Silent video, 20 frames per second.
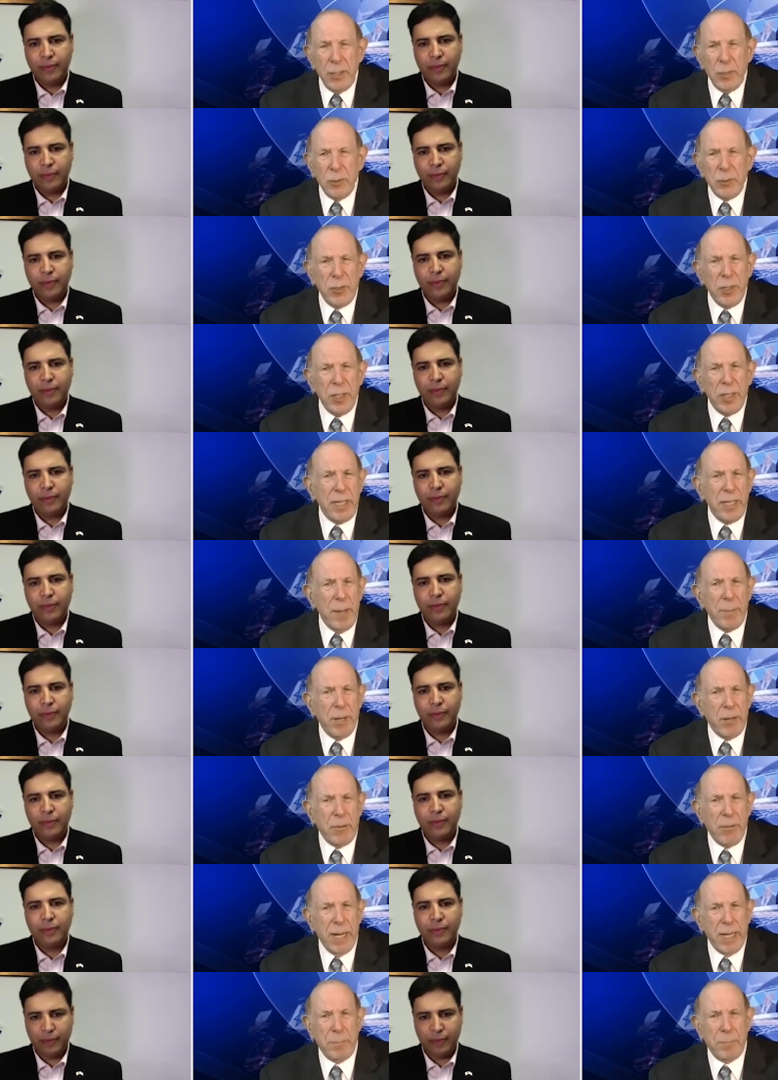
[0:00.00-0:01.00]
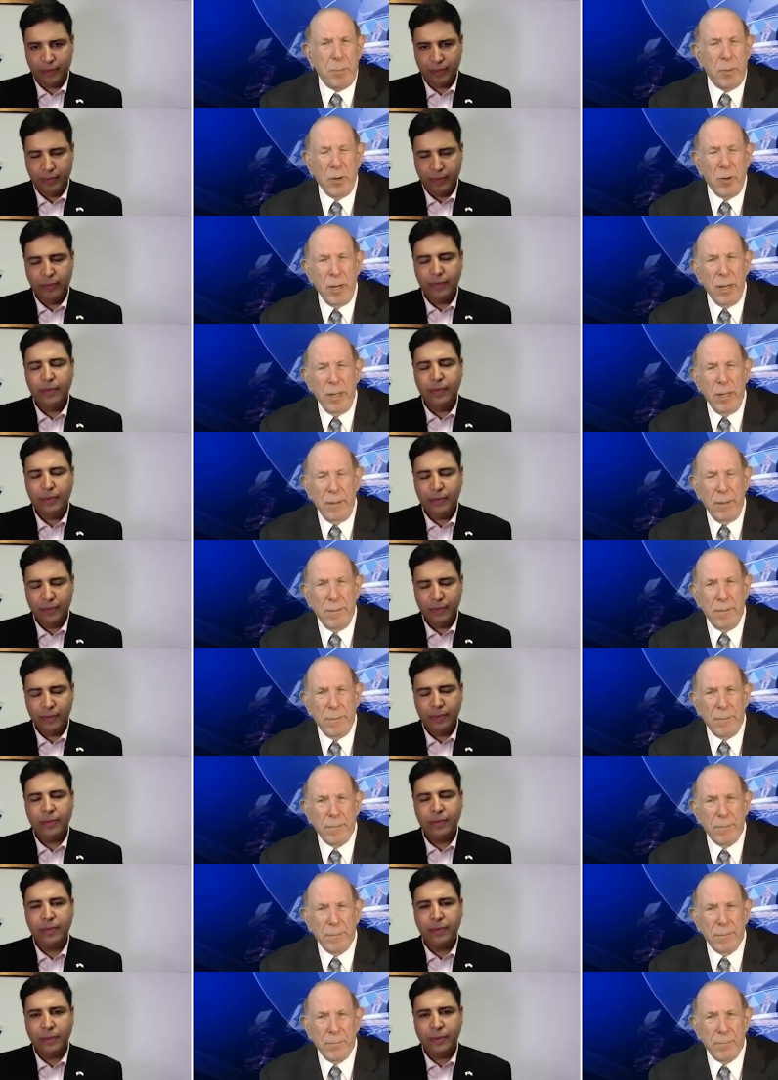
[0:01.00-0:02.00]
Speaker 1: to the Democratic Party?
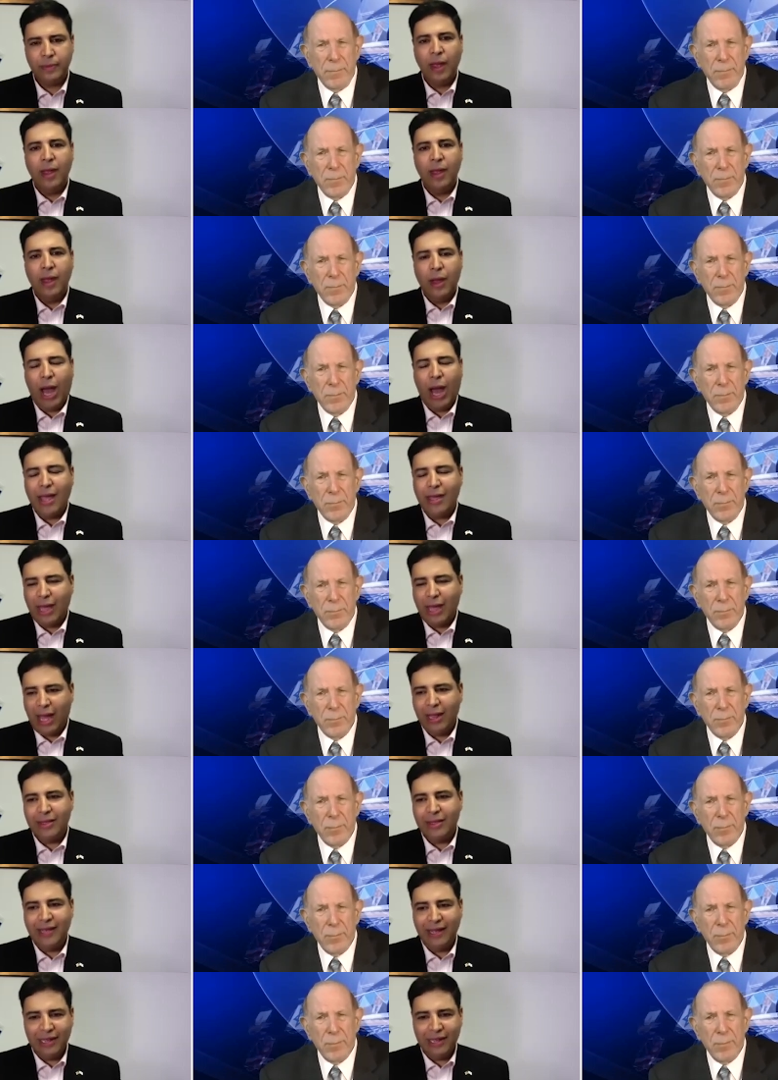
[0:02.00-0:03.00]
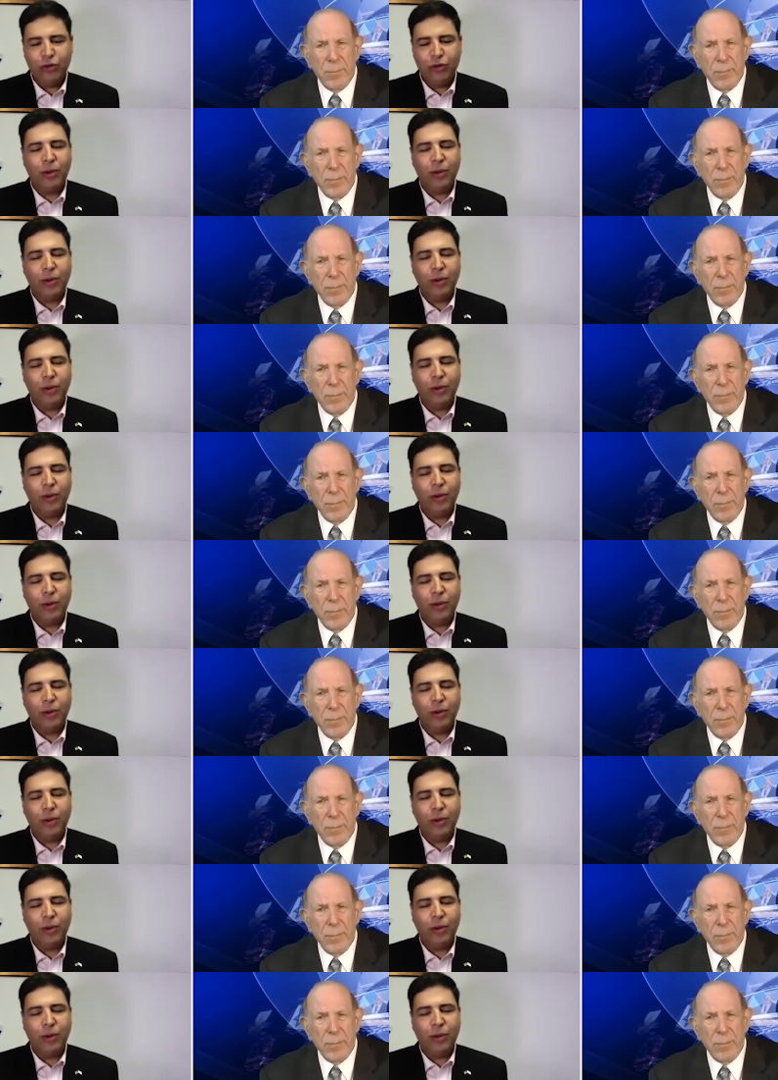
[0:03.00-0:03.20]
Speaker 2: I, will tell